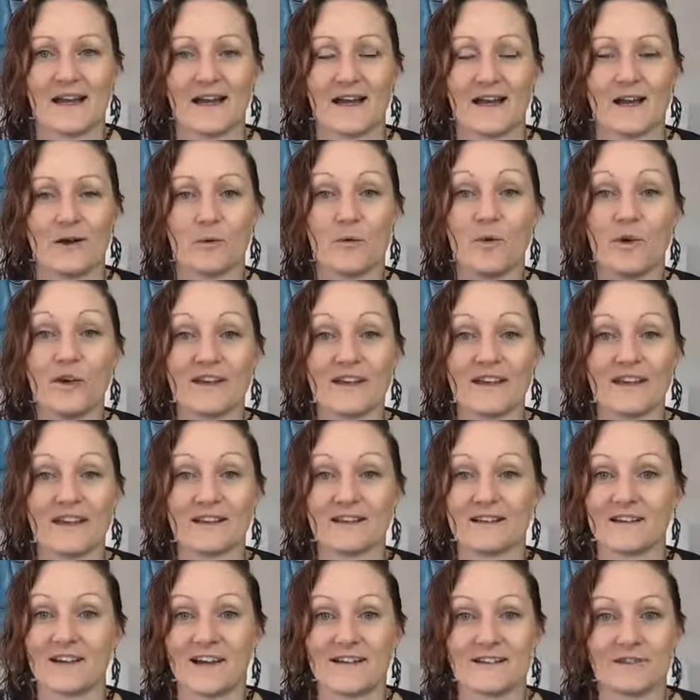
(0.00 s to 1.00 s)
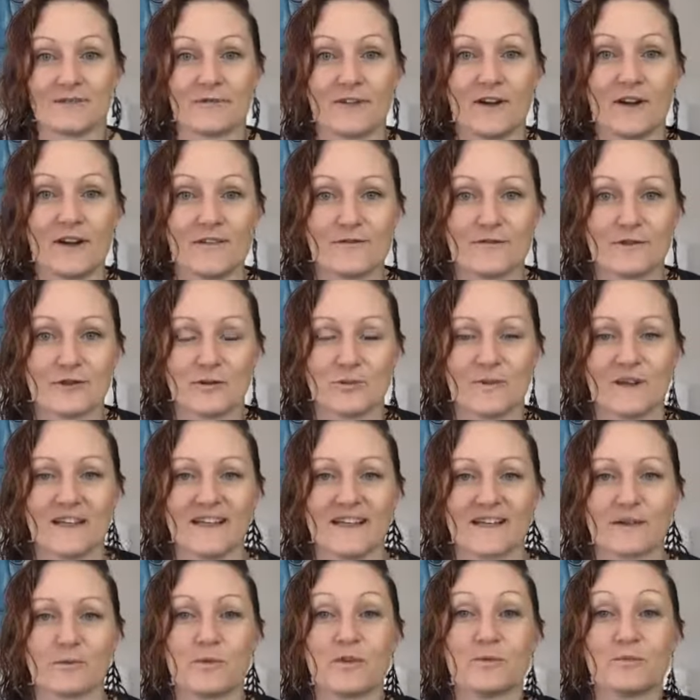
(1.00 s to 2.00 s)
working 9 to 5 all
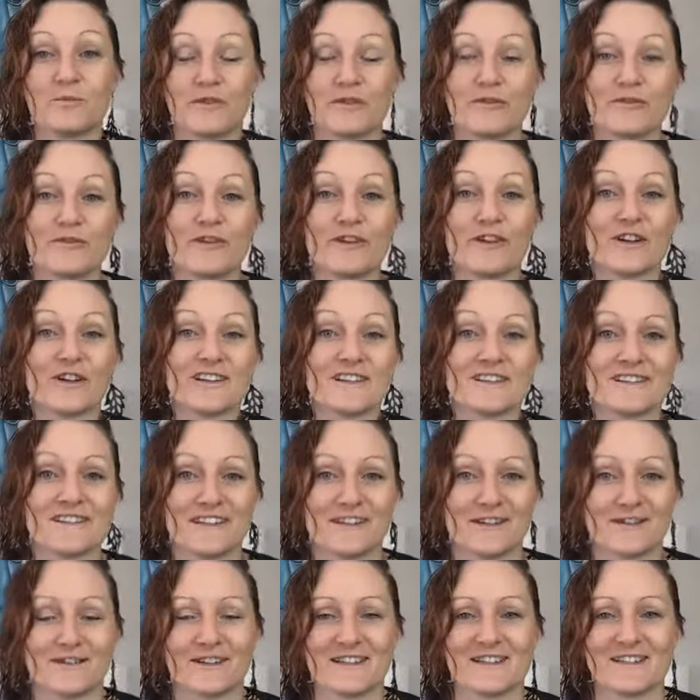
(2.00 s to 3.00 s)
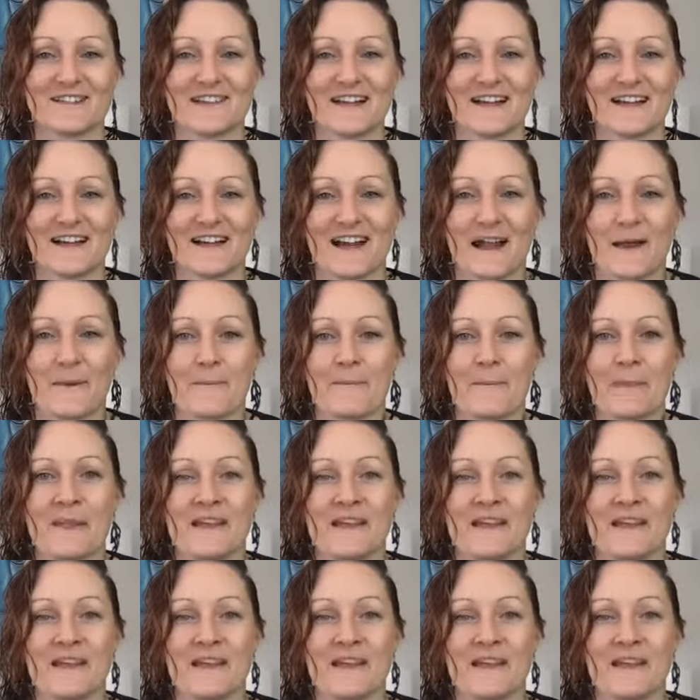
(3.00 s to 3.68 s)
week would prefer to see you on a Saturday.